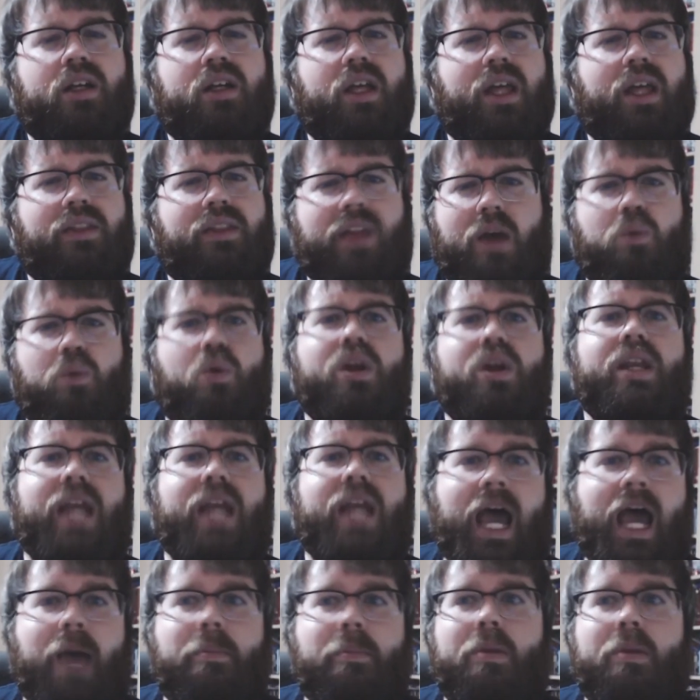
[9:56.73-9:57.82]
that wouldn't
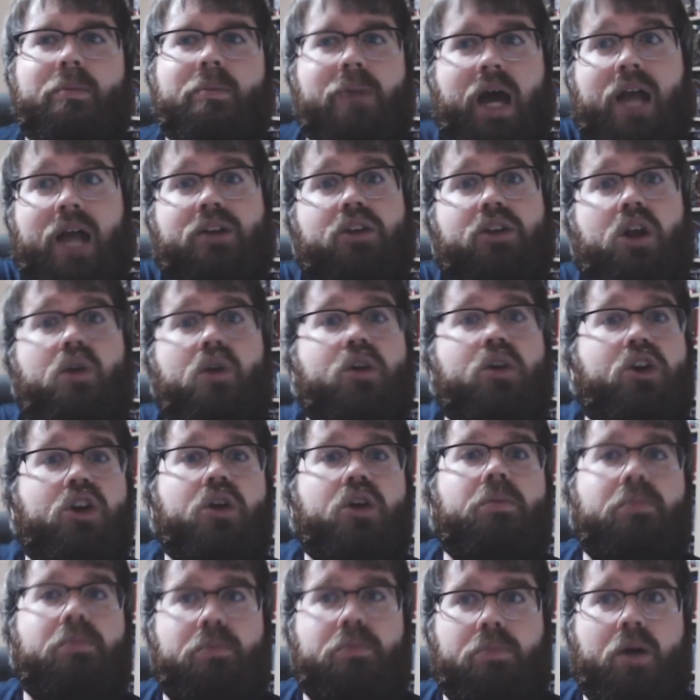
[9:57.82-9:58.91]
happen, but I don't know, it
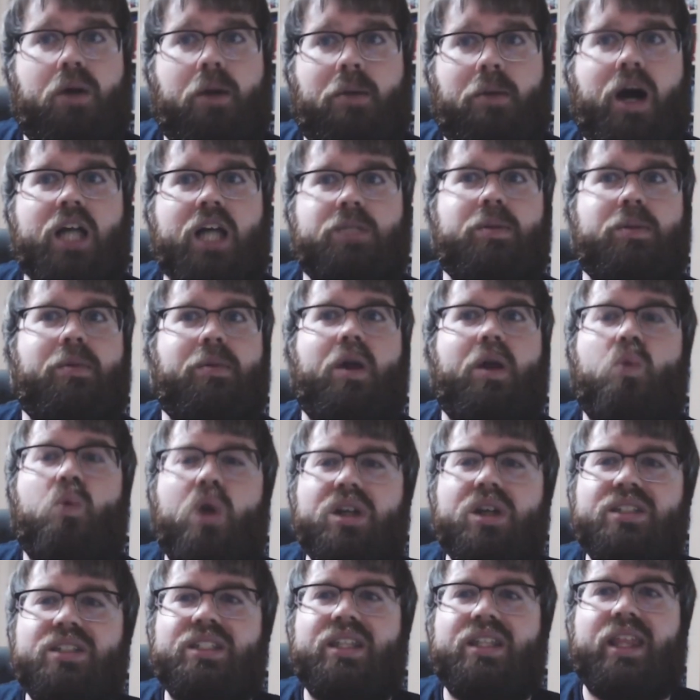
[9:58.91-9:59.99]
could possibly, but I
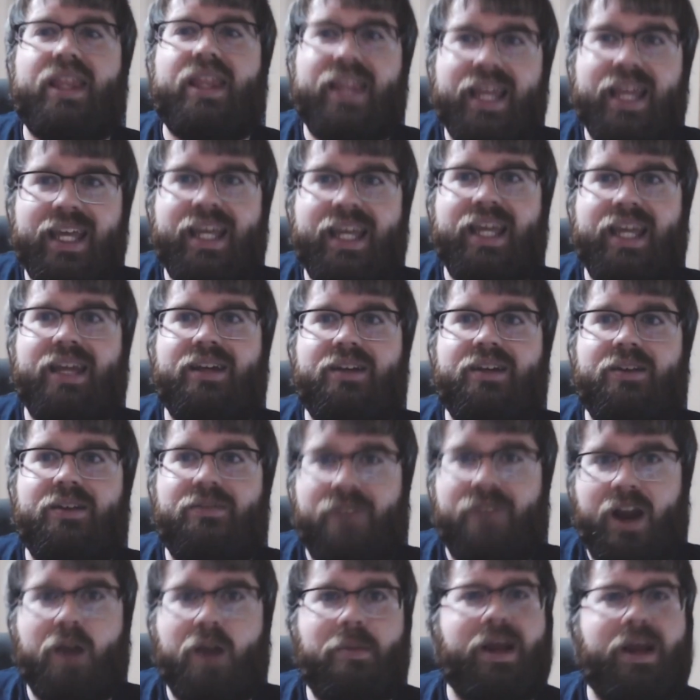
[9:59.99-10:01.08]
wasn't thinking
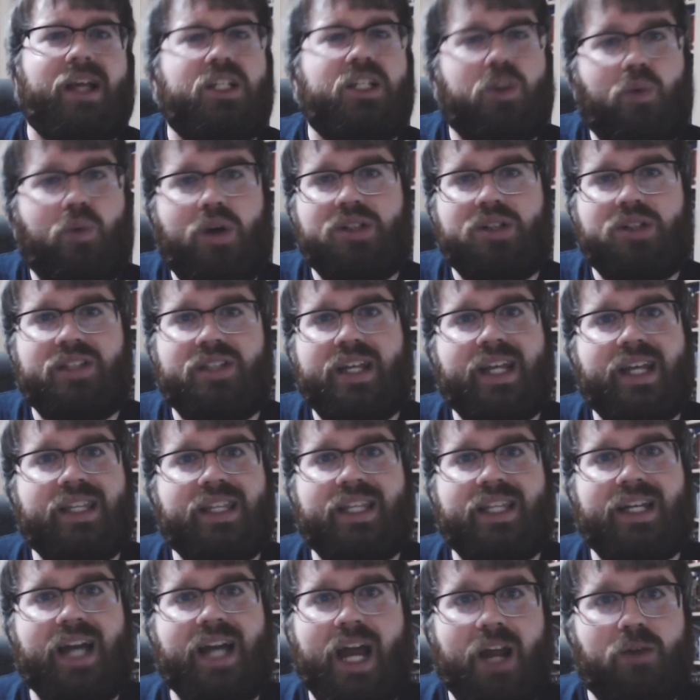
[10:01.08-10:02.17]
Fairbanks, I wasn't thinking the
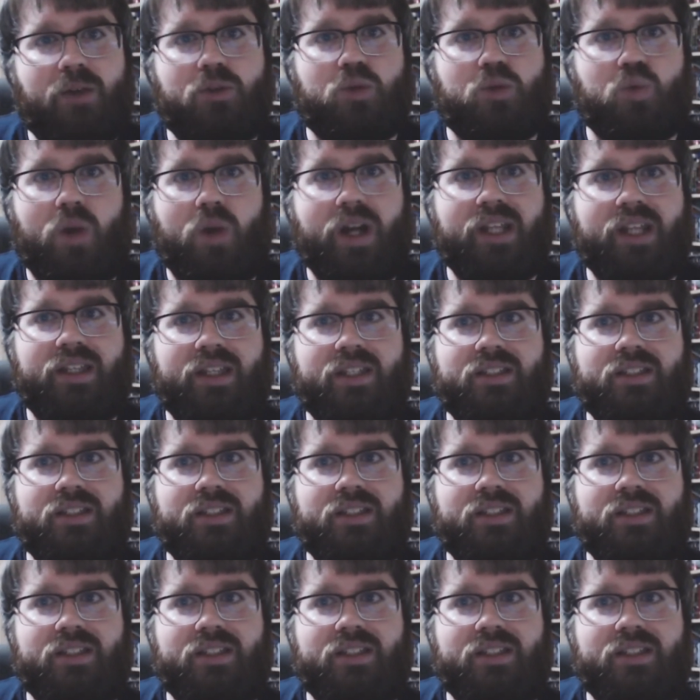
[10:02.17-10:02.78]
guy who was running this